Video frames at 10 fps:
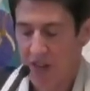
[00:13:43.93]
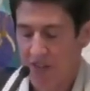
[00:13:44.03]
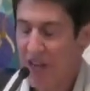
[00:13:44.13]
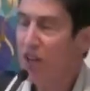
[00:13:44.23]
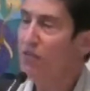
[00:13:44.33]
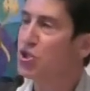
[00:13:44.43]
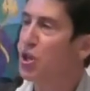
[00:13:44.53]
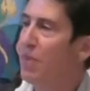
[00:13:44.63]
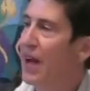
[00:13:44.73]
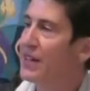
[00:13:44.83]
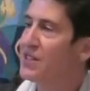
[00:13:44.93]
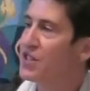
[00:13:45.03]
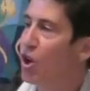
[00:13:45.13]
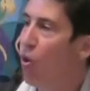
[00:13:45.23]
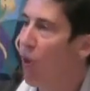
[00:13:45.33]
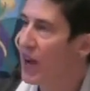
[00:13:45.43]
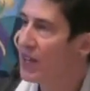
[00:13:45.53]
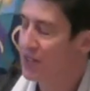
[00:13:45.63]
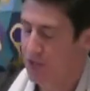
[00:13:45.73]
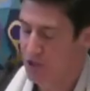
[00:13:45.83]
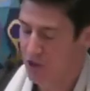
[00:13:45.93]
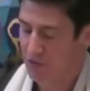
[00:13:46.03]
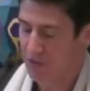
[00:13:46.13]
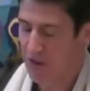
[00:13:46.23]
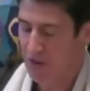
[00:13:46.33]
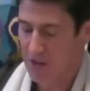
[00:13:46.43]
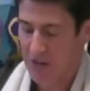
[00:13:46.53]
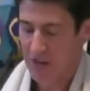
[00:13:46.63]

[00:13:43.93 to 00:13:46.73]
Think of Shabbat as the quiet shofar